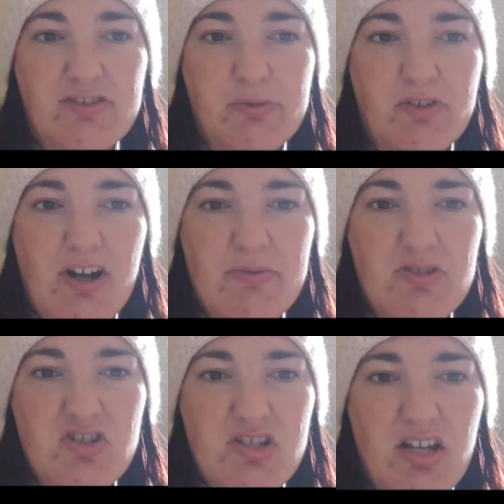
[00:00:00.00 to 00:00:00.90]
subscribe
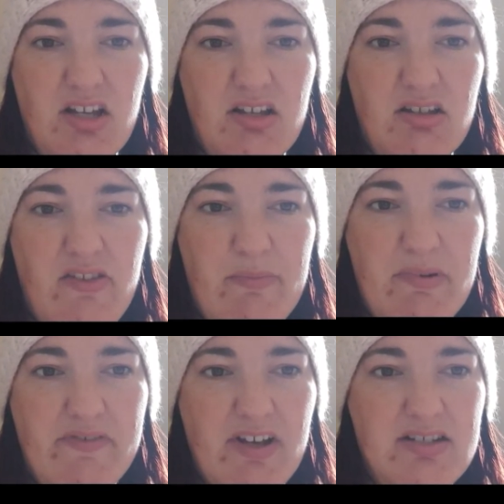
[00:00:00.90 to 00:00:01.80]
and share, that'd
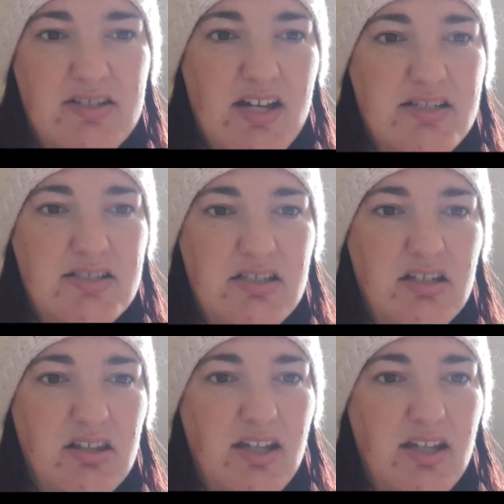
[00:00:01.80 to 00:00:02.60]
be fantastic.